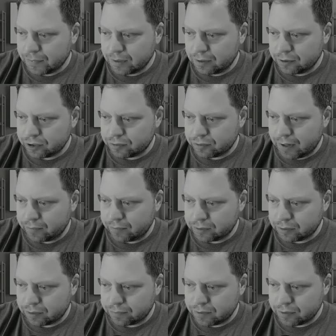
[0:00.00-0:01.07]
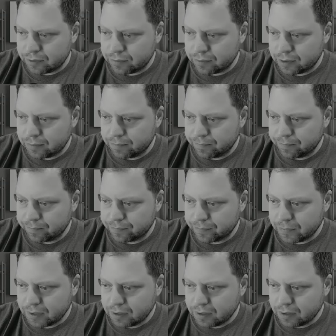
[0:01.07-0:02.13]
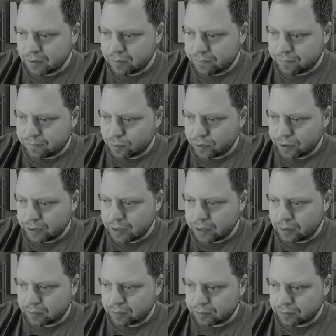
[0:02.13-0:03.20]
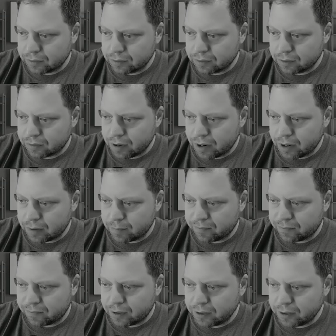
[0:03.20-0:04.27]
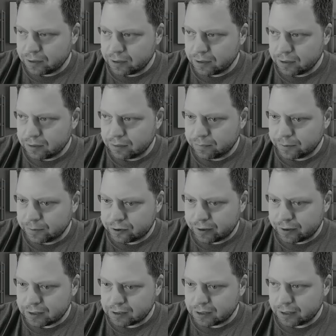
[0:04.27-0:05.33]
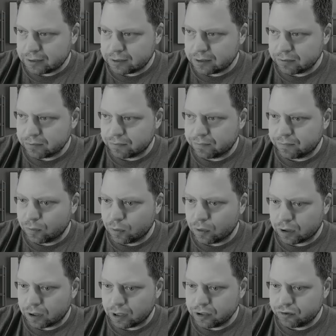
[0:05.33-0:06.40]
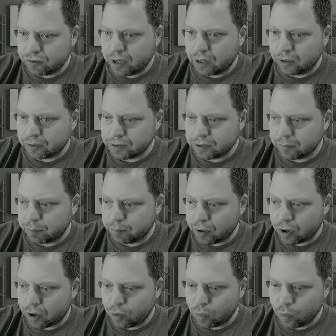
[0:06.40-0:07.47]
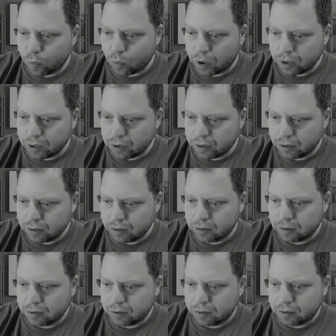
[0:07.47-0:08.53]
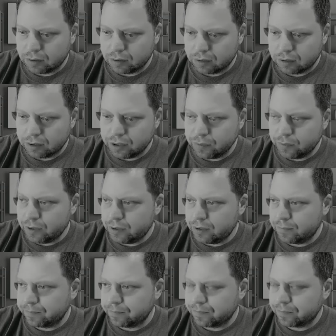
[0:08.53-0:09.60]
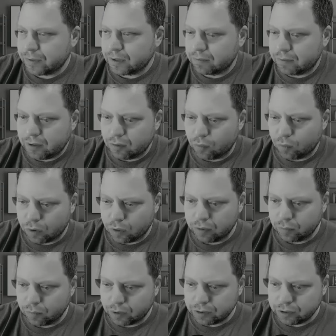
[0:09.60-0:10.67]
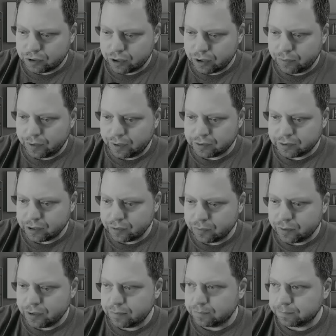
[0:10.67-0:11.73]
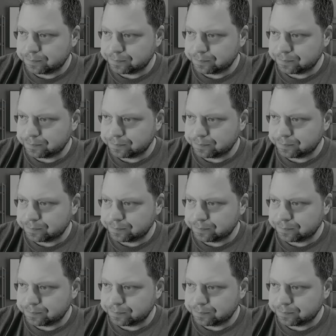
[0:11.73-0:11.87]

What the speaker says: let's just round this off to $40 credit up front, which translates to $400 per one unit, right? 112 is a unit.